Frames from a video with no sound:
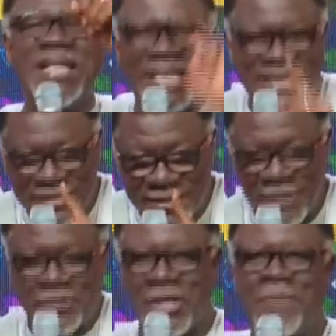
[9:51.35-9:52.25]
and made a
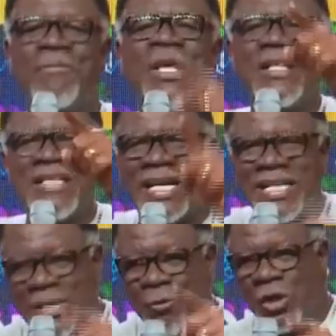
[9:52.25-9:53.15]
decision
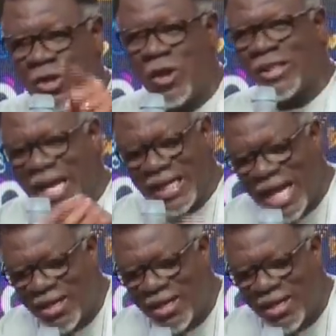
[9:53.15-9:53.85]
that he would not